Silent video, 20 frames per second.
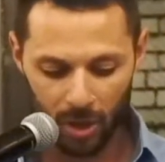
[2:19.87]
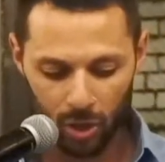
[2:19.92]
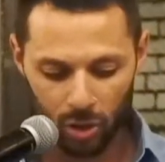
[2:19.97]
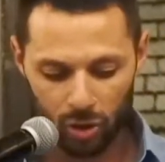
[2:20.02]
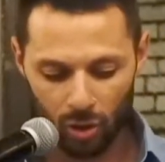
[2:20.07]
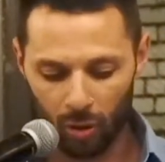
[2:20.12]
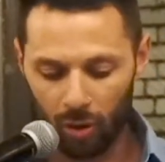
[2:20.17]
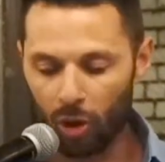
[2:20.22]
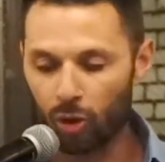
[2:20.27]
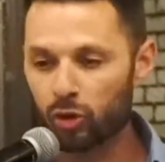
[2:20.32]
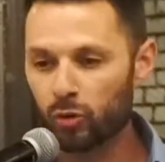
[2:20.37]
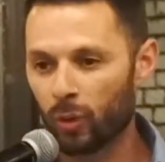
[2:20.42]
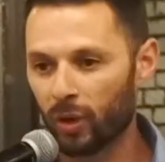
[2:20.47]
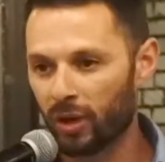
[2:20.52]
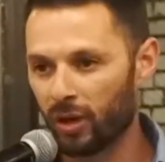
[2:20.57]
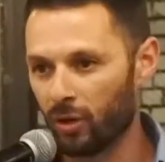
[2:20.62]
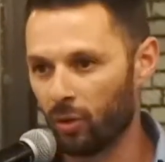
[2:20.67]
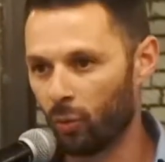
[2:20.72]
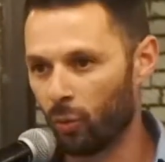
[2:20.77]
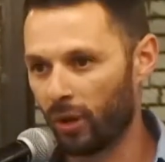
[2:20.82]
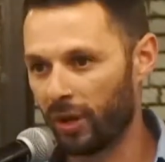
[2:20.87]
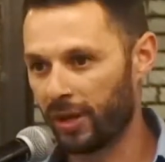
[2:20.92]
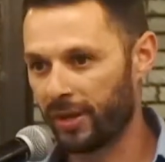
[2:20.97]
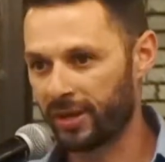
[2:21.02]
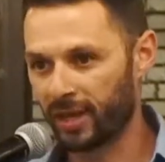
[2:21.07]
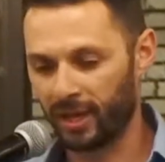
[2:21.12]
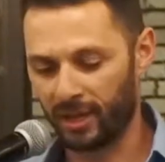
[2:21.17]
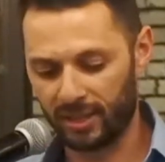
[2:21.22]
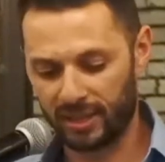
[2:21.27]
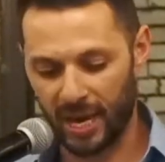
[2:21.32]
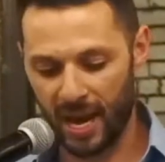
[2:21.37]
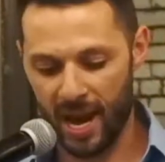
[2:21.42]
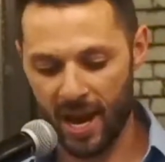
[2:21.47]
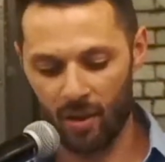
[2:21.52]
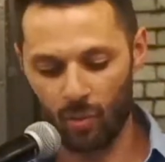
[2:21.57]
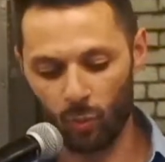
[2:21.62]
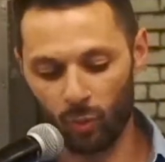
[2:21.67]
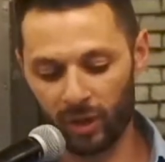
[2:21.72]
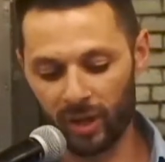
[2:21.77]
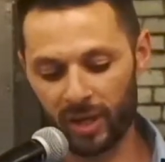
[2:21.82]
So those were the things.
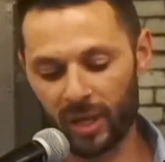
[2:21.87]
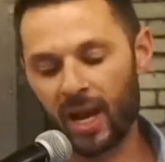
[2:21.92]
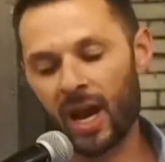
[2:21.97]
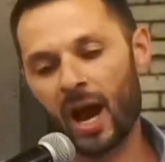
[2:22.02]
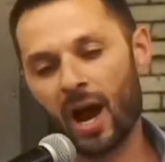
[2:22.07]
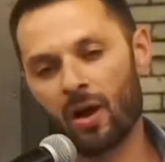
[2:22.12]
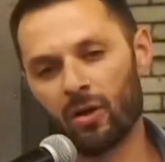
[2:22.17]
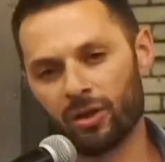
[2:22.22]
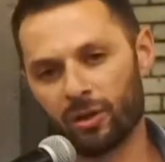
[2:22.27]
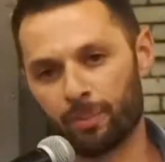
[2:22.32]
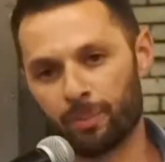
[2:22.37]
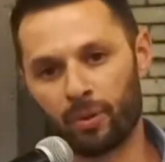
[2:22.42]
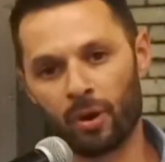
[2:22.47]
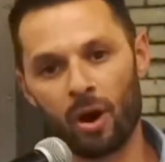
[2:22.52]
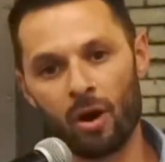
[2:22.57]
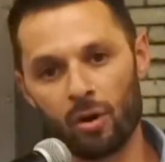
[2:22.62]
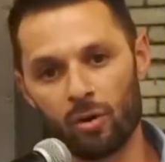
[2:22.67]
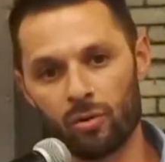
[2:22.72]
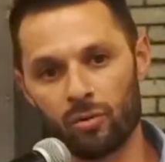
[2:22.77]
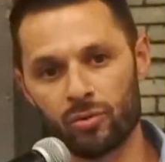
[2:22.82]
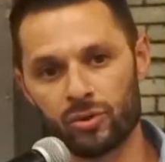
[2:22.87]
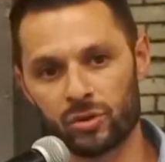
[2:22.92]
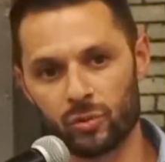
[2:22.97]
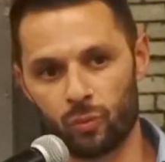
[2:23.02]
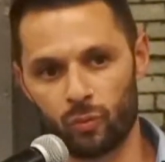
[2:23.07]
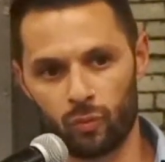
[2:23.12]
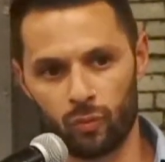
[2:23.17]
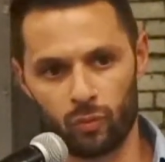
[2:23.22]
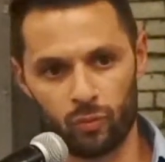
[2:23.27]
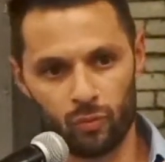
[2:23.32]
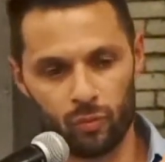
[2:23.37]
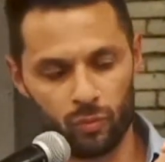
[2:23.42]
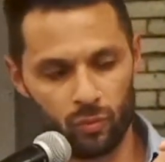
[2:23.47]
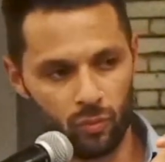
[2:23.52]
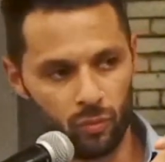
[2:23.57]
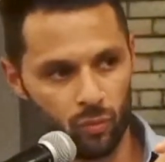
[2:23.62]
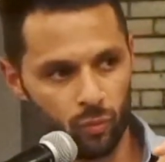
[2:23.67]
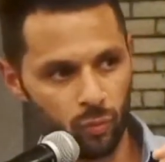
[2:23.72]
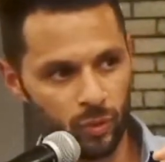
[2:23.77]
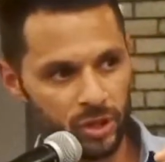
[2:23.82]
And one of the pros,
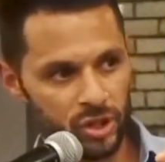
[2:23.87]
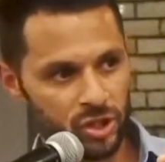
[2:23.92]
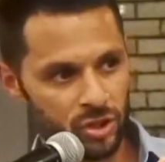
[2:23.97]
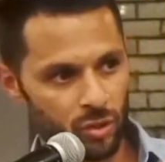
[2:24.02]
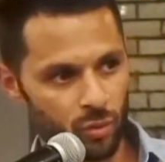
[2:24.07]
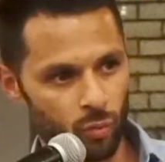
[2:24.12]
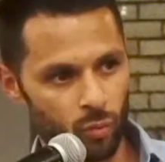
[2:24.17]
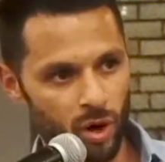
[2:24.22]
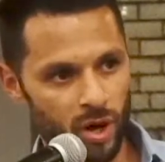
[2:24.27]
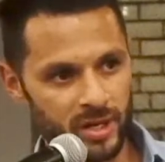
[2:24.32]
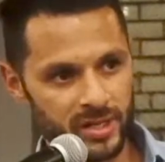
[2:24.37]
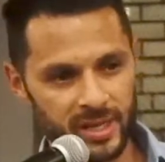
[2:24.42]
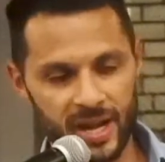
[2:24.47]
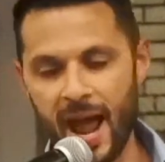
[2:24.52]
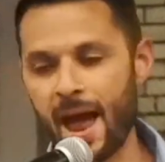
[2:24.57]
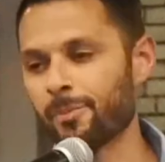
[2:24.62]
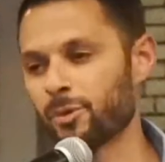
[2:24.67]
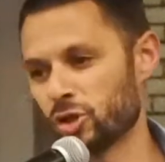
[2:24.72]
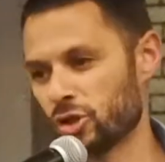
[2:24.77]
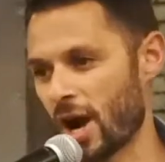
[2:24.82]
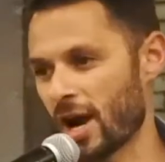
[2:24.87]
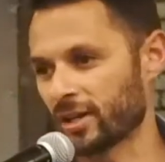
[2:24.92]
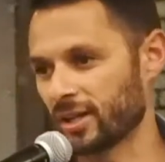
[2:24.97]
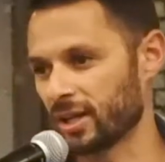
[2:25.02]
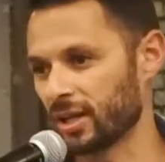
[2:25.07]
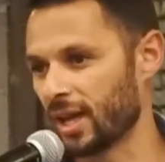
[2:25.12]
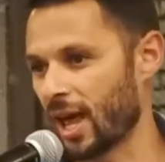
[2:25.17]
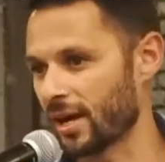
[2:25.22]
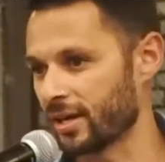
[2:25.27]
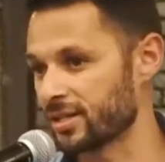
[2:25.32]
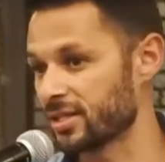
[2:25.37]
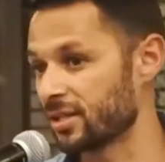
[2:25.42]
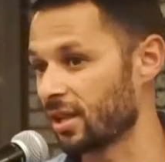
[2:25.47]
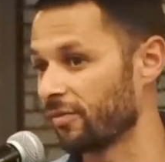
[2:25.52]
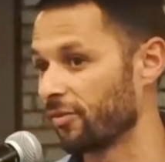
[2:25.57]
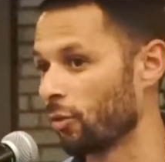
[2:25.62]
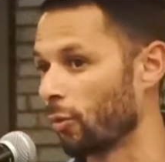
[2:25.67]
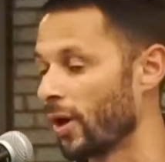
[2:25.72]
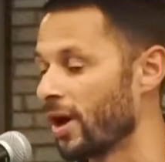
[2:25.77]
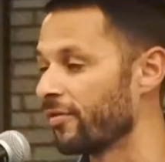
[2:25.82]
which was it abstracted a lot of
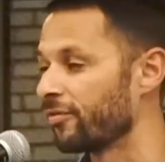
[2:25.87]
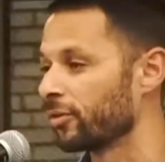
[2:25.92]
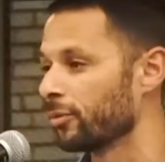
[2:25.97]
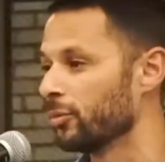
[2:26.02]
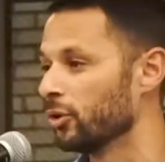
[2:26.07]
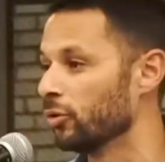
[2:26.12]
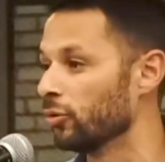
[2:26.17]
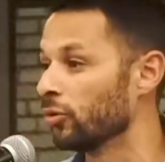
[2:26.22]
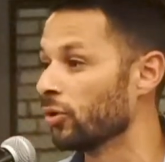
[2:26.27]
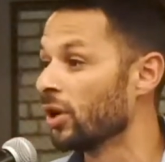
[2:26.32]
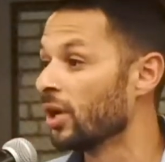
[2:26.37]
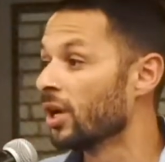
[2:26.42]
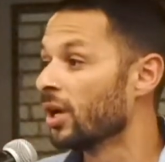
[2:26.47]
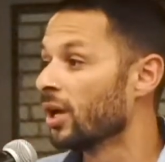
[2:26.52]
stuff away from you,